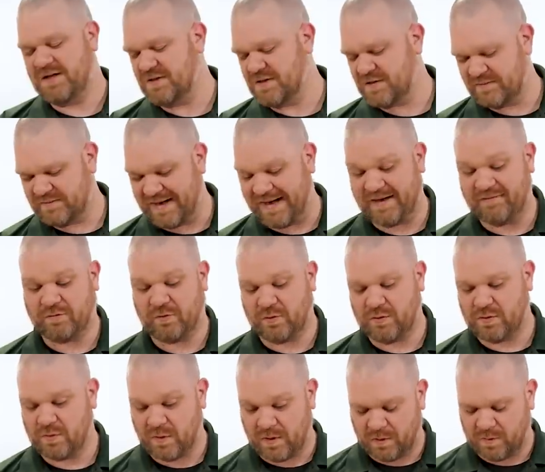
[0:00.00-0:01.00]
a
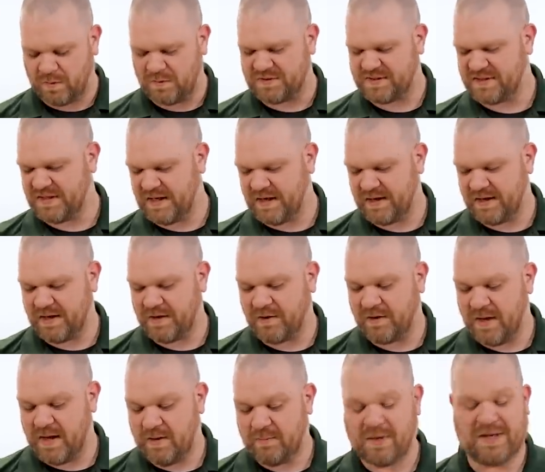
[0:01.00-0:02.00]
survival quote-unquote
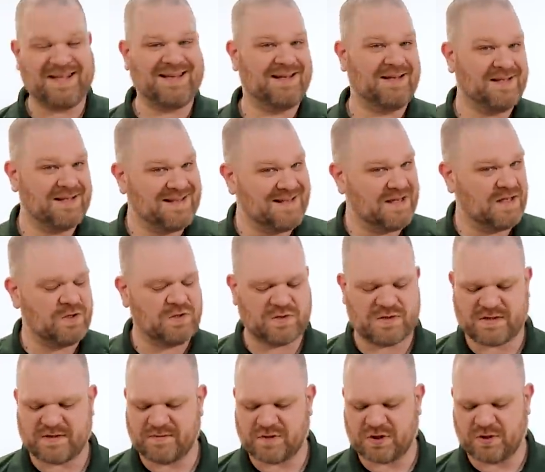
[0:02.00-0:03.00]
scenario. But in the
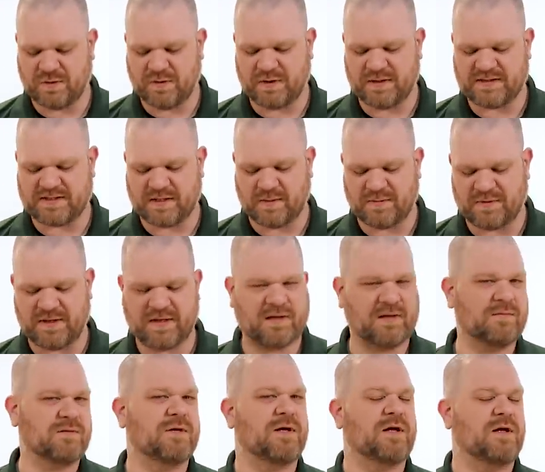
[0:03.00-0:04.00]
interest of showing
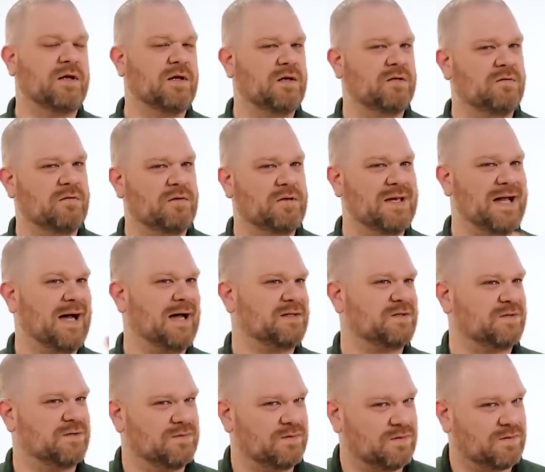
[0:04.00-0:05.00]
something
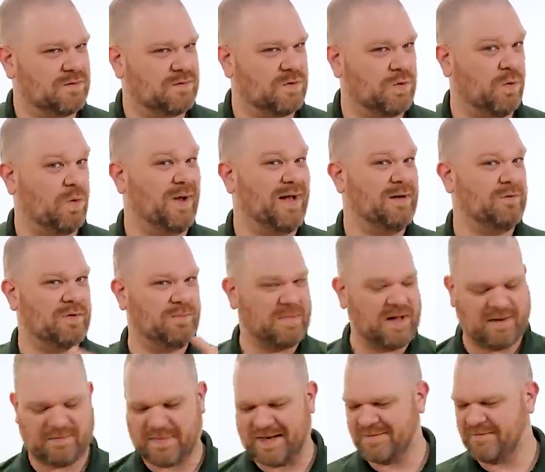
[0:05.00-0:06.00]
not quite what
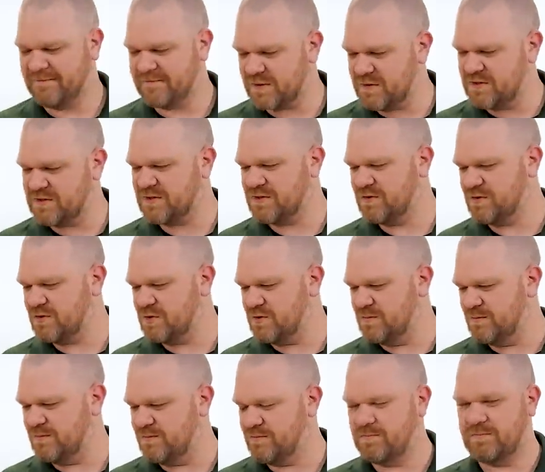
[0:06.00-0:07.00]
my first
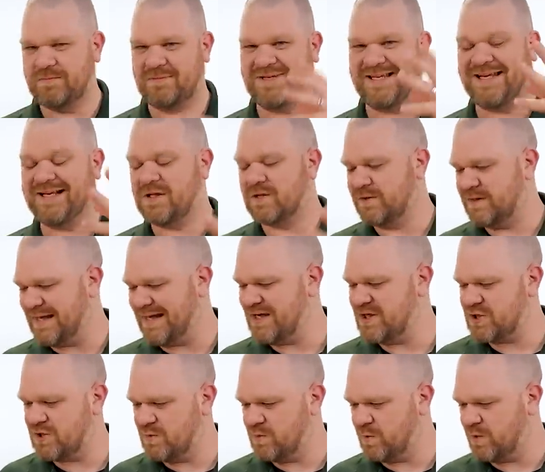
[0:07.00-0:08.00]

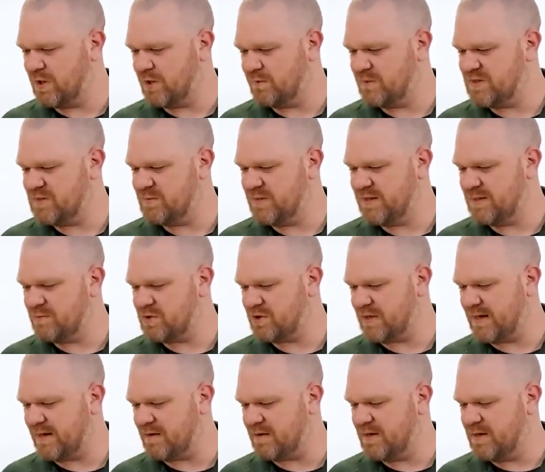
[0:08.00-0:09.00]
inclination would always be, I'm
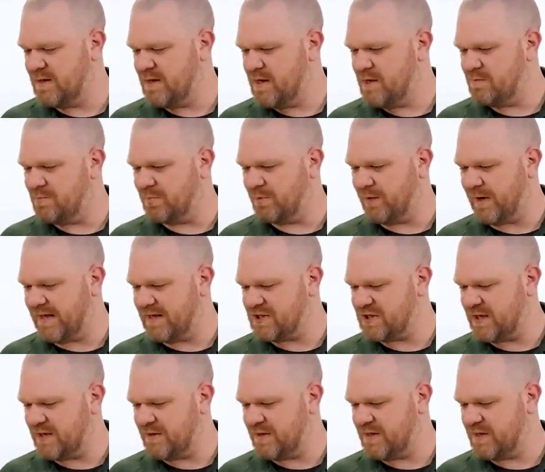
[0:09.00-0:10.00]
trying to
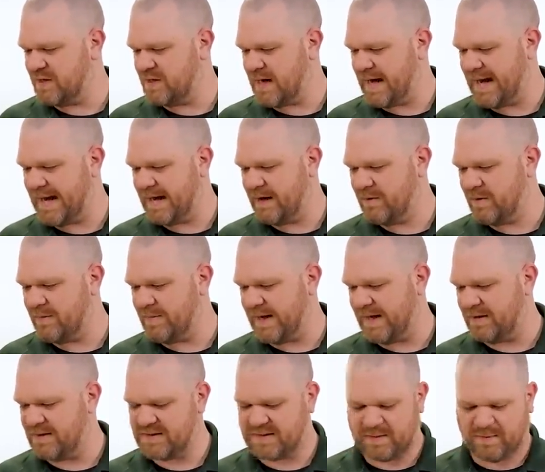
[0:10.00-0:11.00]
branch out here. How
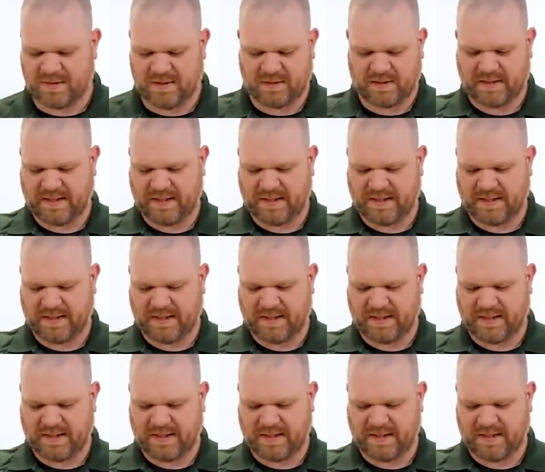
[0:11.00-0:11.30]
about something